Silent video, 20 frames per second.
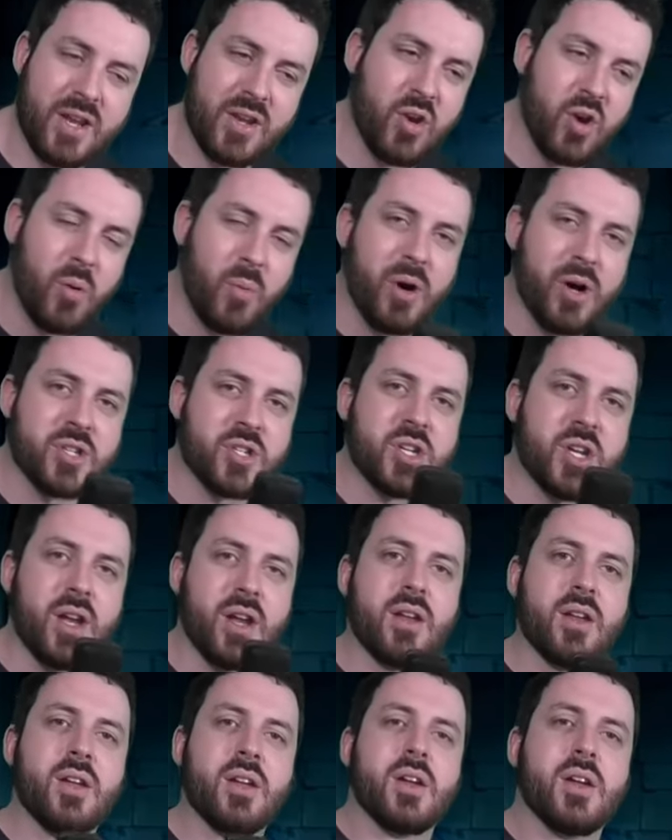and you're
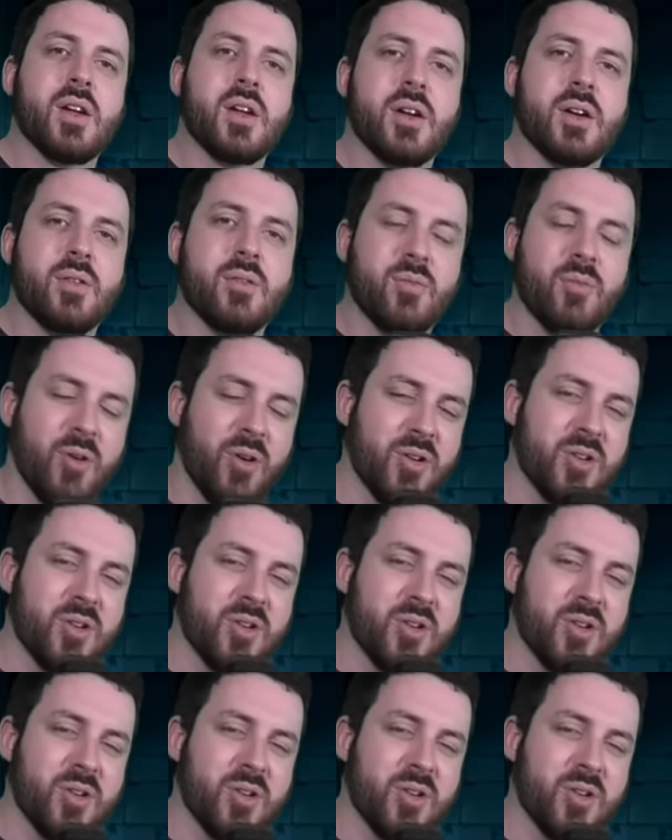watching Rune